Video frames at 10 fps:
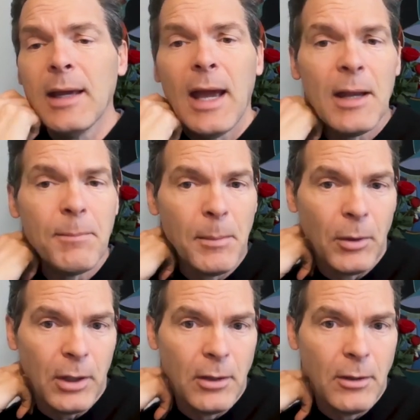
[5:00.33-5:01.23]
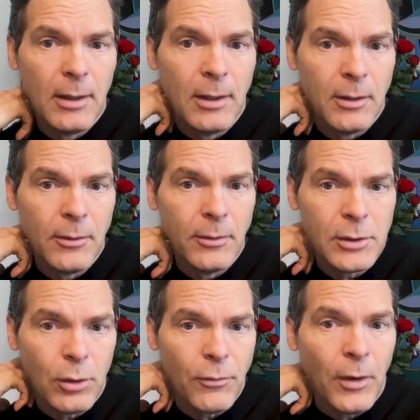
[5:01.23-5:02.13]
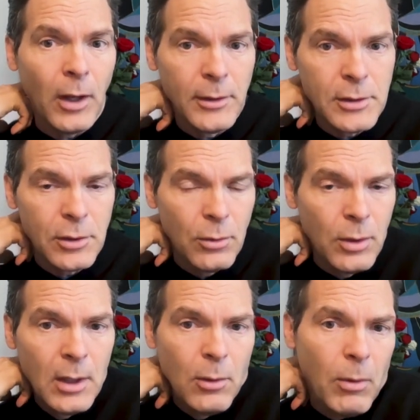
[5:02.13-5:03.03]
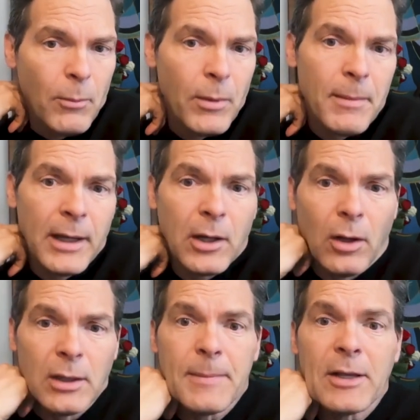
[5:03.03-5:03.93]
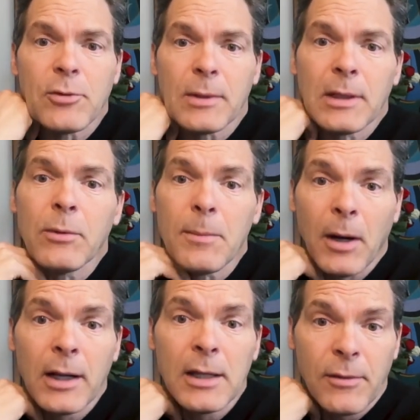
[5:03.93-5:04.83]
And people can sort of fall into what we might call dementia with Lewy bodies,